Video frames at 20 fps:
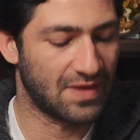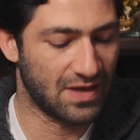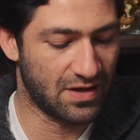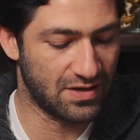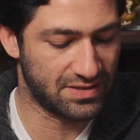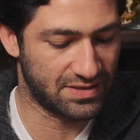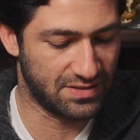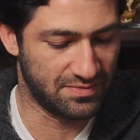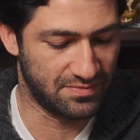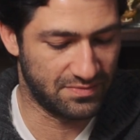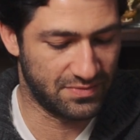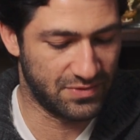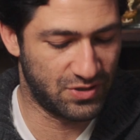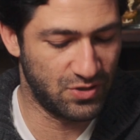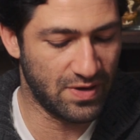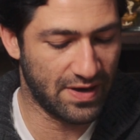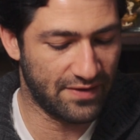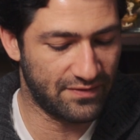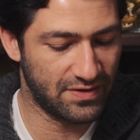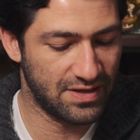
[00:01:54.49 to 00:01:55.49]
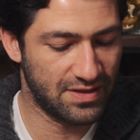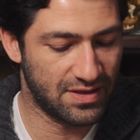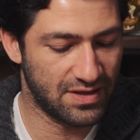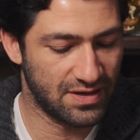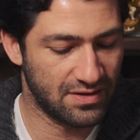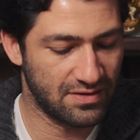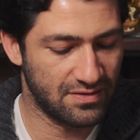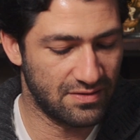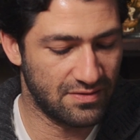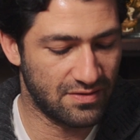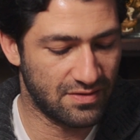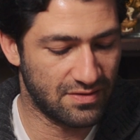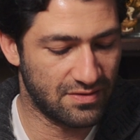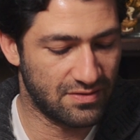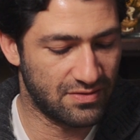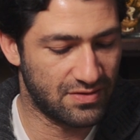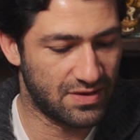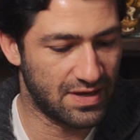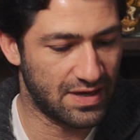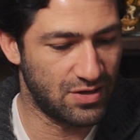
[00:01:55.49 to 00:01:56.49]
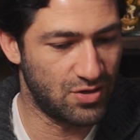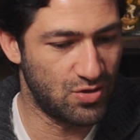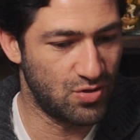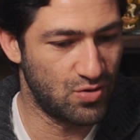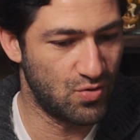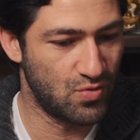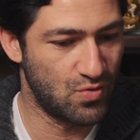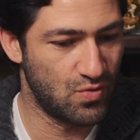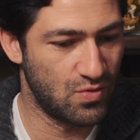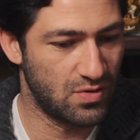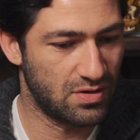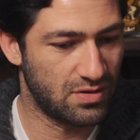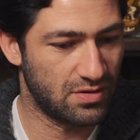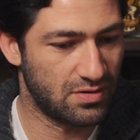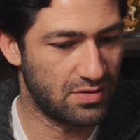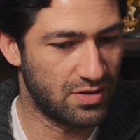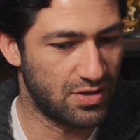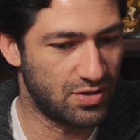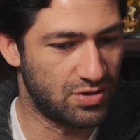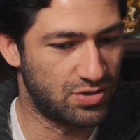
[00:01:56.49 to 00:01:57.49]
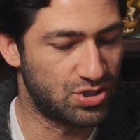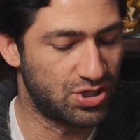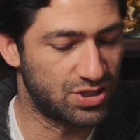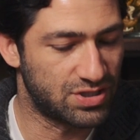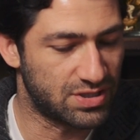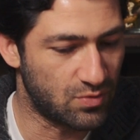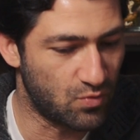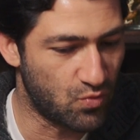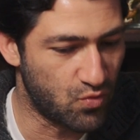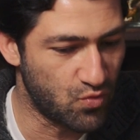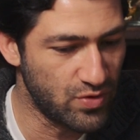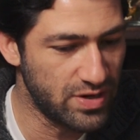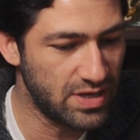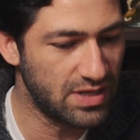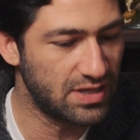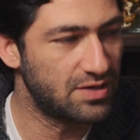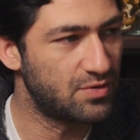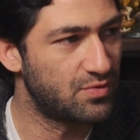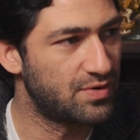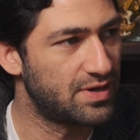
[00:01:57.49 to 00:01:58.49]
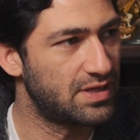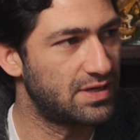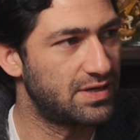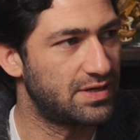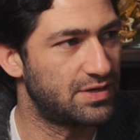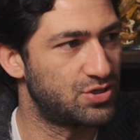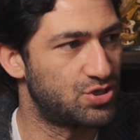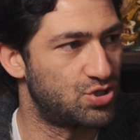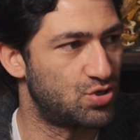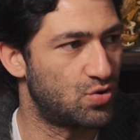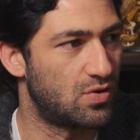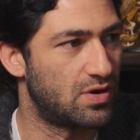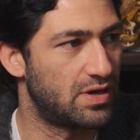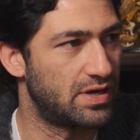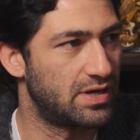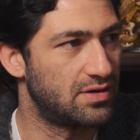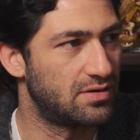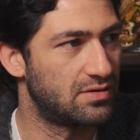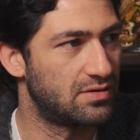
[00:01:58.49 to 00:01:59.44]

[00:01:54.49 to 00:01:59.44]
Awesome. Do you have anything that you just really, really enjoy?